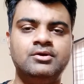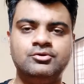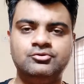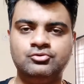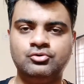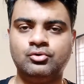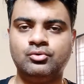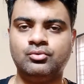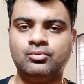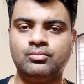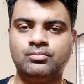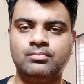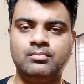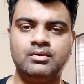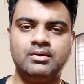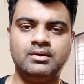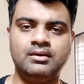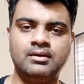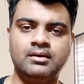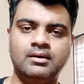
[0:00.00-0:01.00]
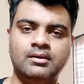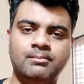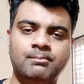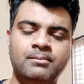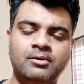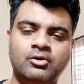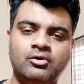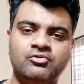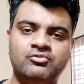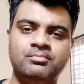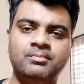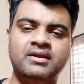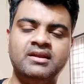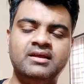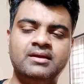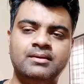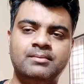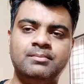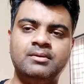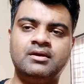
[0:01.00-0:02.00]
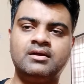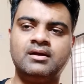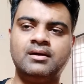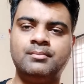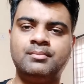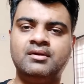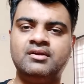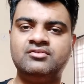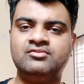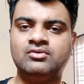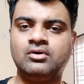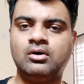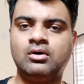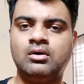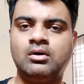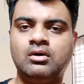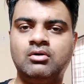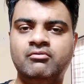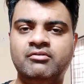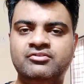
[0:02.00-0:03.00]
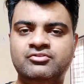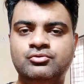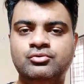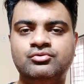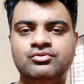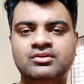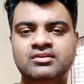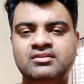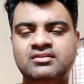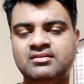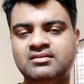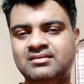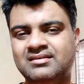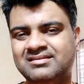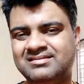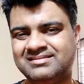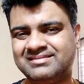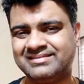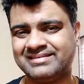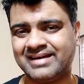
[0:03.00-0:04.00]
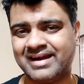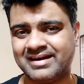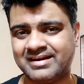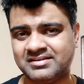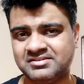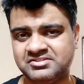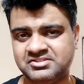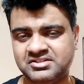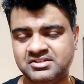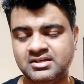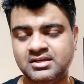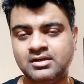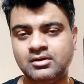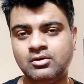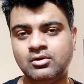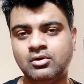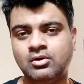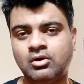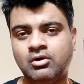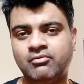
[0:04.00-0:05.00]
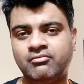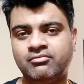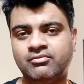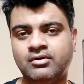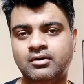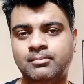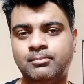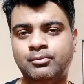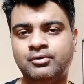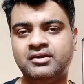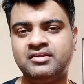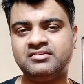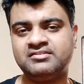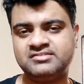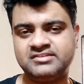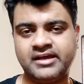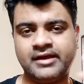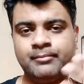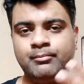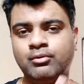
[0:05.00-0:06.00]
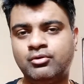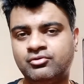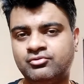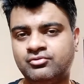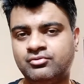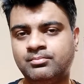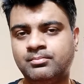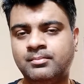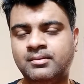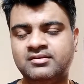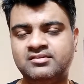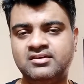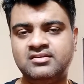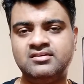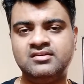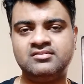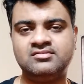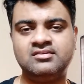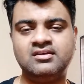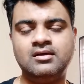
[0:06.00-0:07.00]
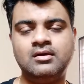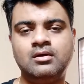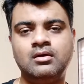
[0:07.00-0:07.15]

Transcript: So because many big companies are always using this strategy of uh, putting chatbots messages